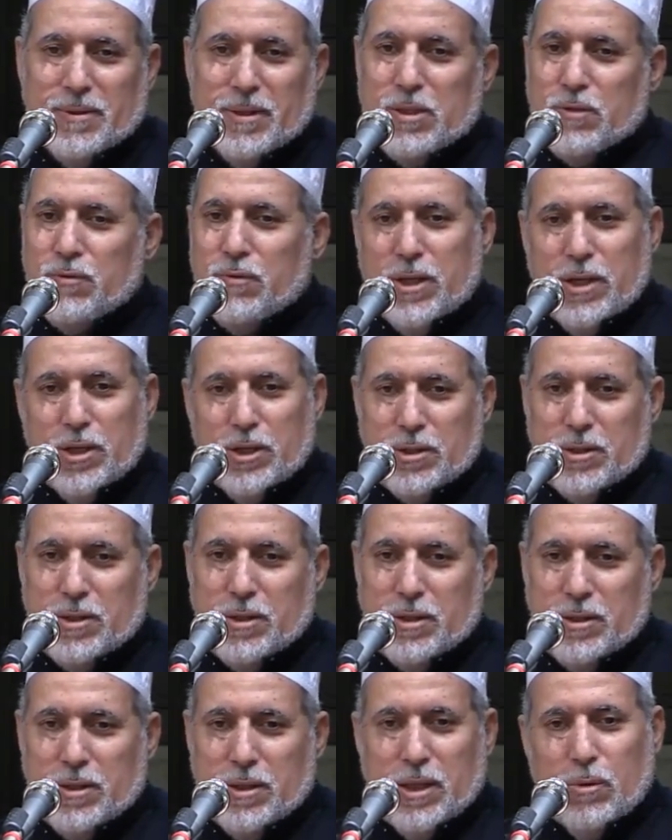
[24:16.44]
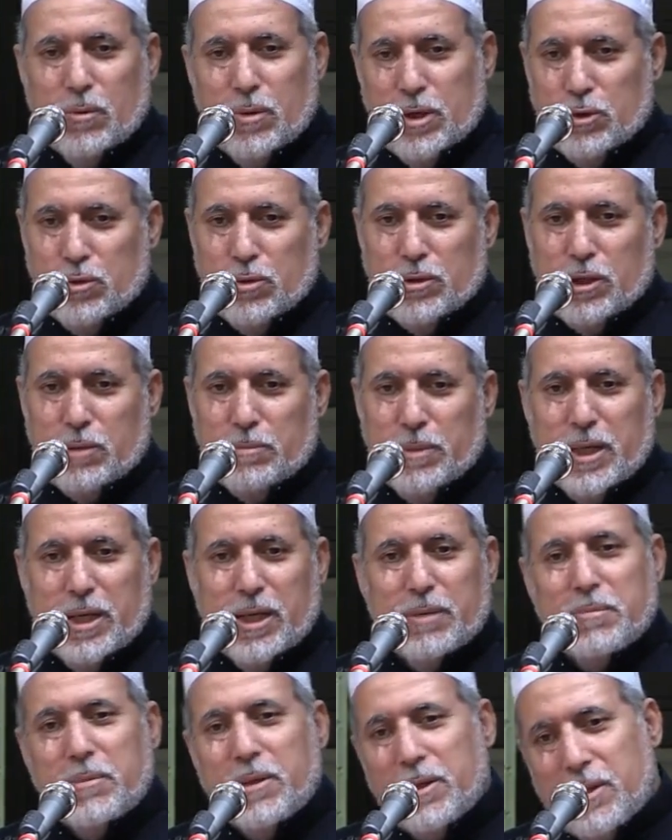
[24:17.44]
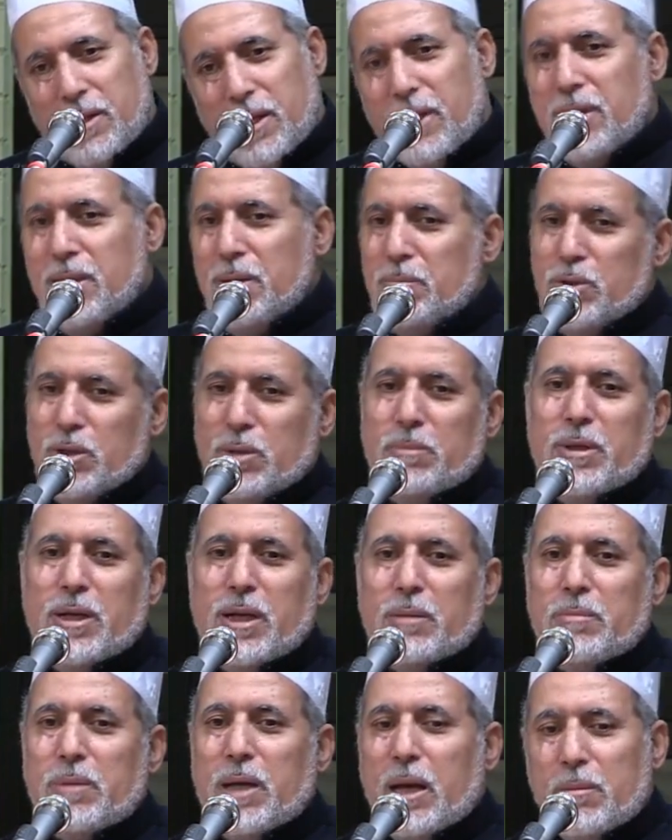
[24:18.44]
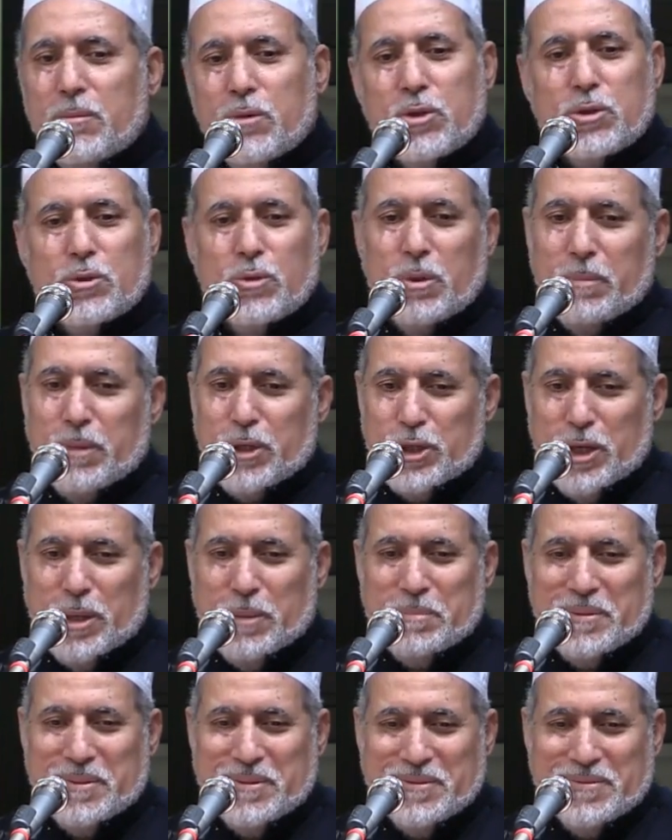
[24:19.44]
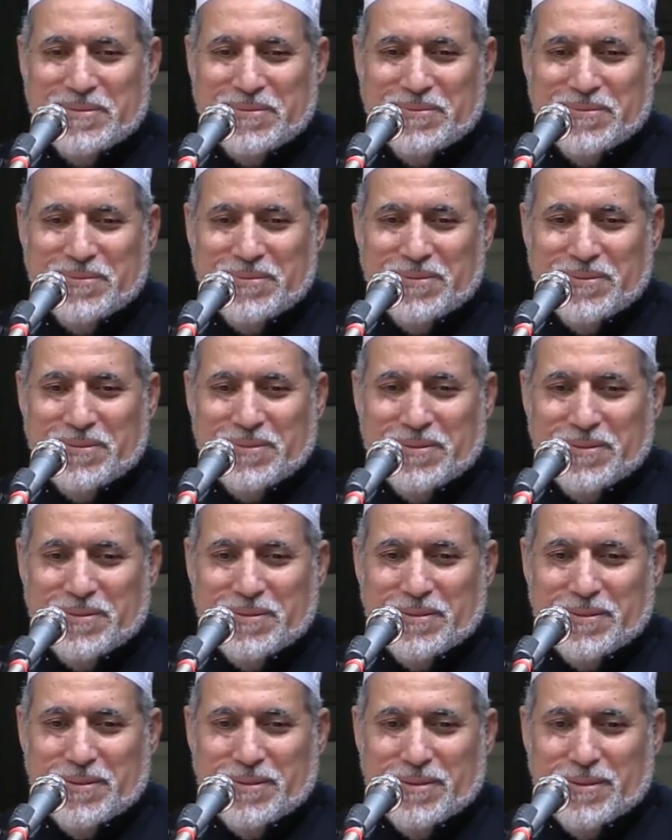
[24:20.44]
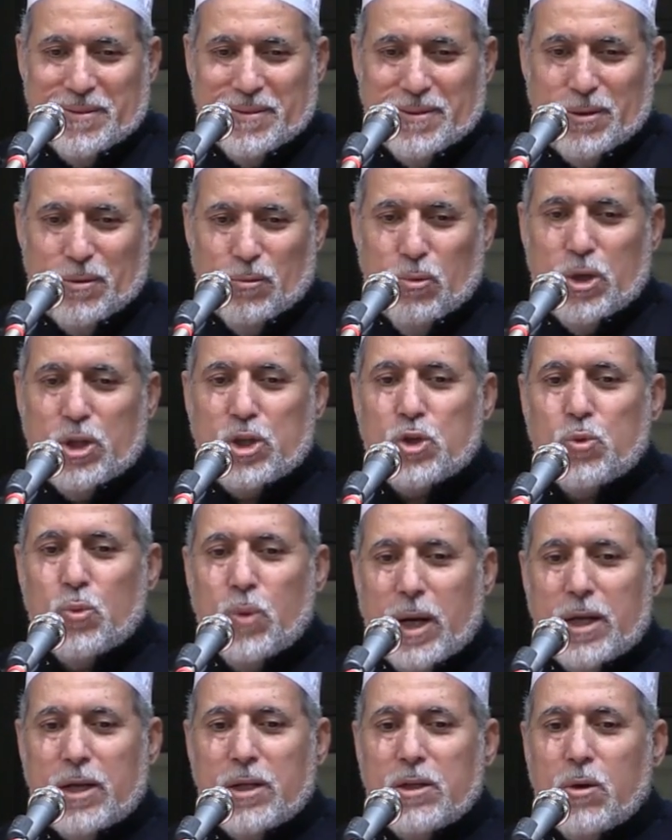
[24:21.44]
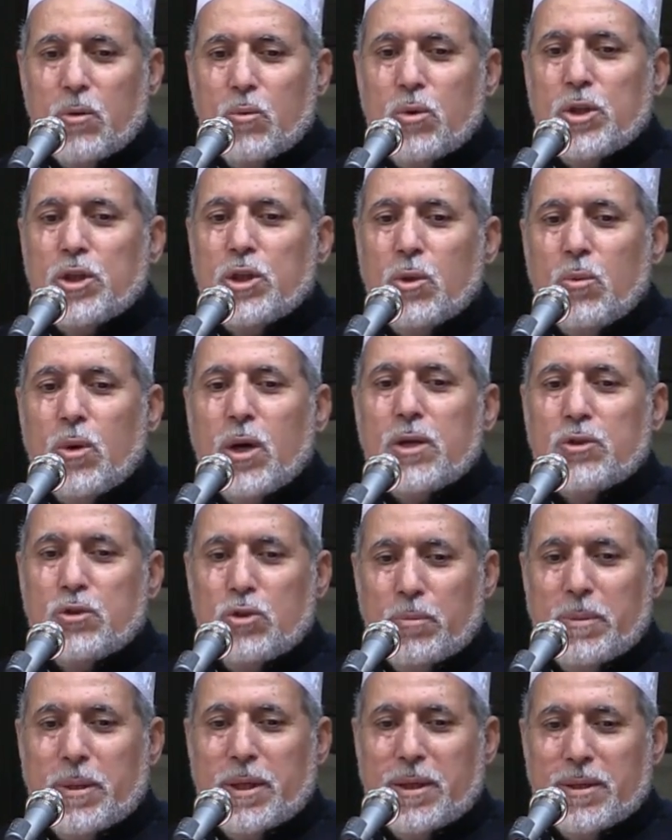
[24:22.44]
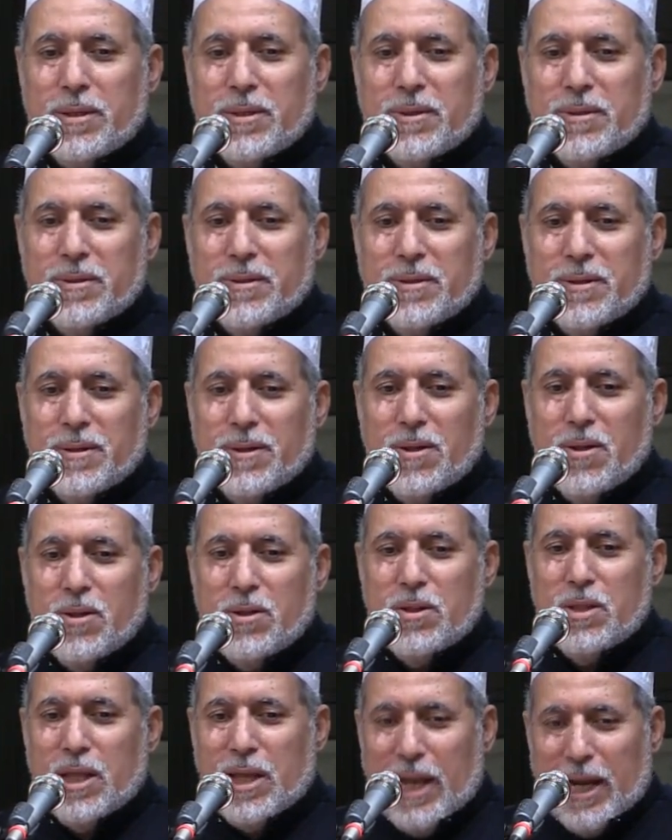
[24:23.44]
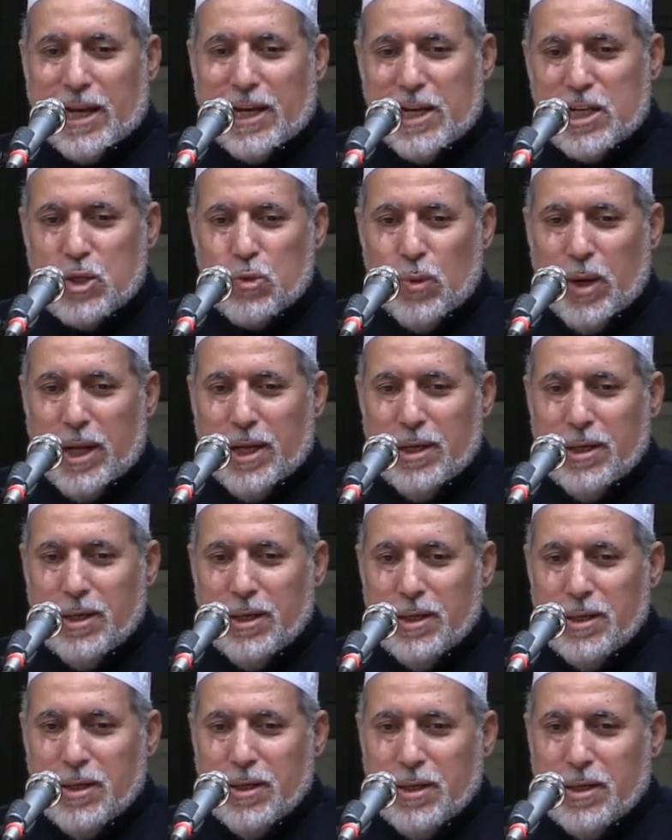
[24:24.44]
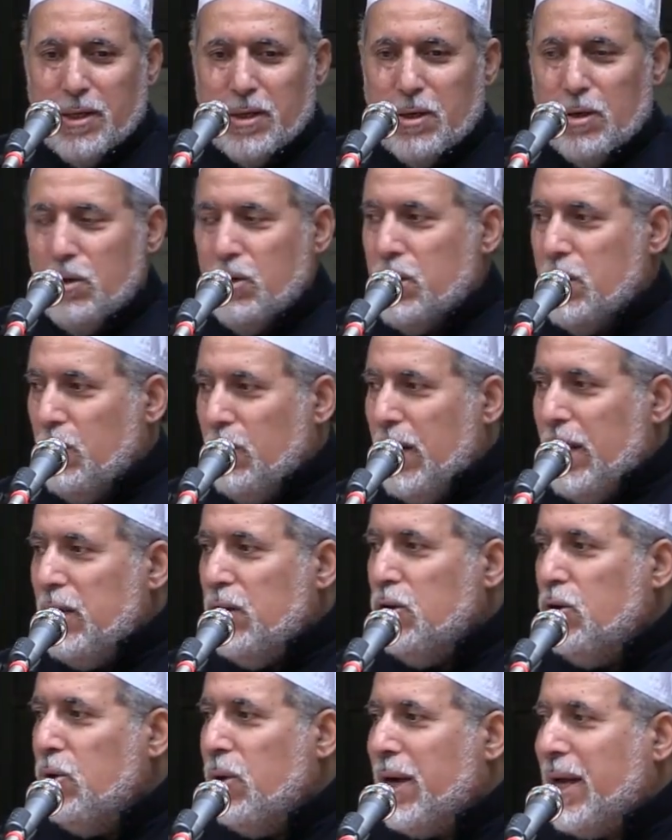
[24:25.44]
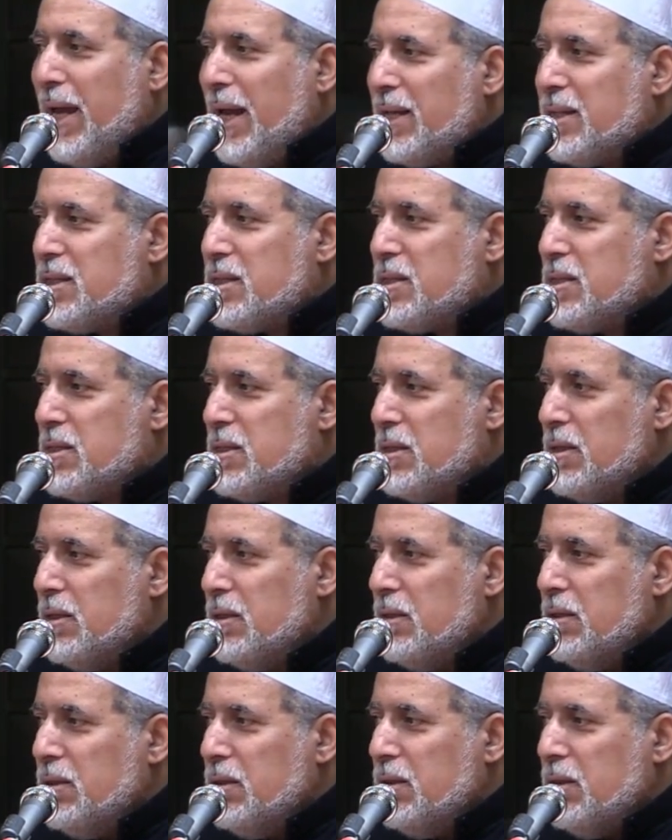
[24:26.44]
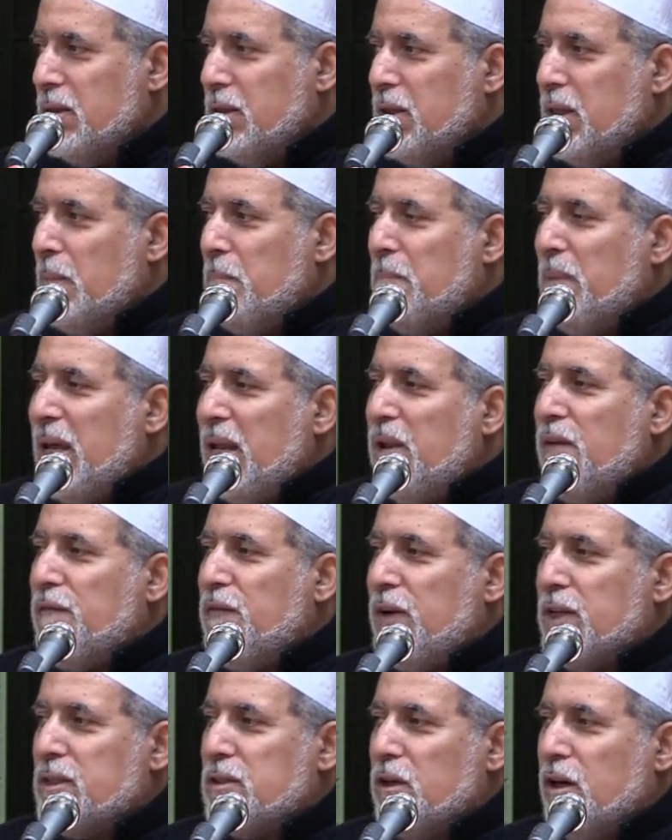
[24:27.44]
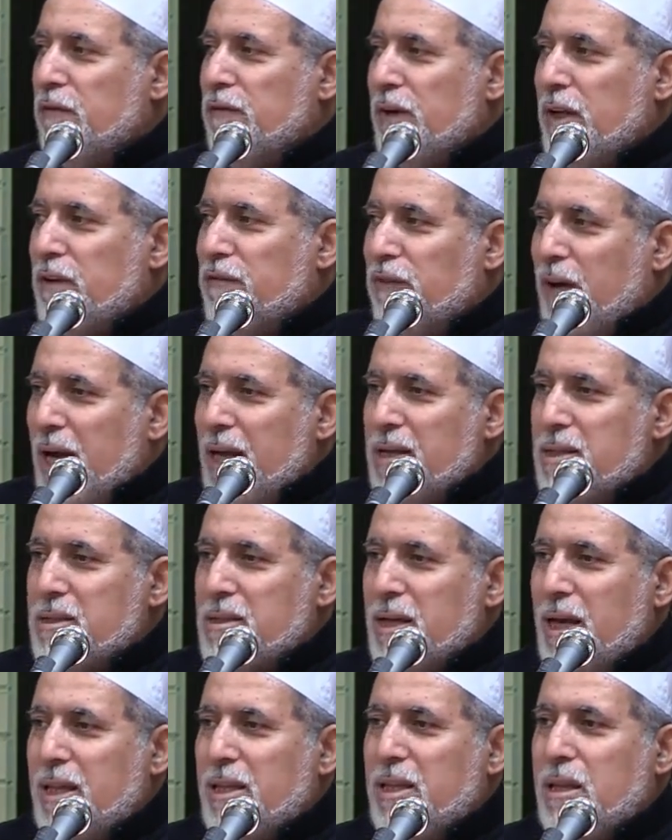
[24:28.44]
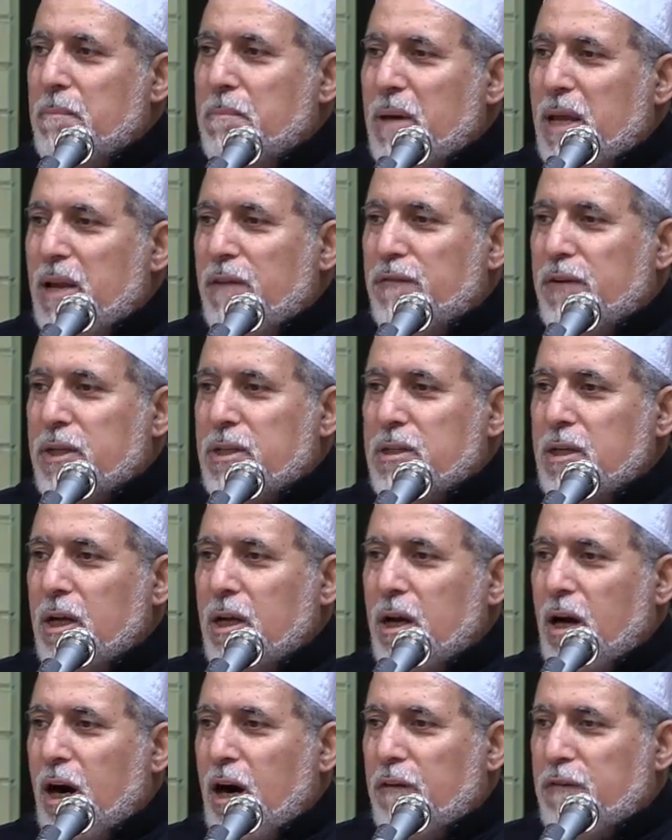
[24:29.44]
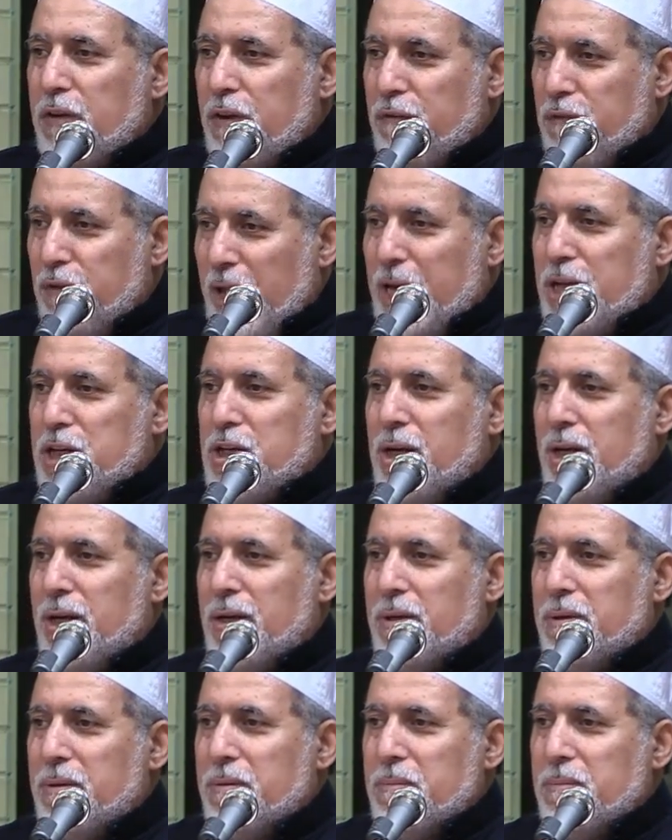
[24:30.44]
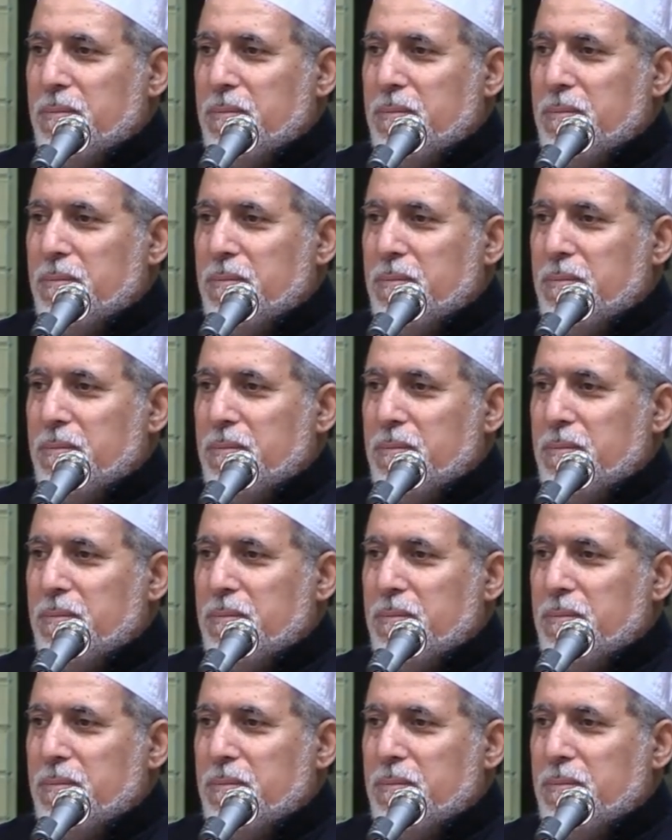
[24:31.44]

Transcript: It's finished. They want to terminate me, let them terminate me. I'm not doing my job. Which one would you want to be? The reckless one, or the one who gets the benefit of advice and the benefit of reflection,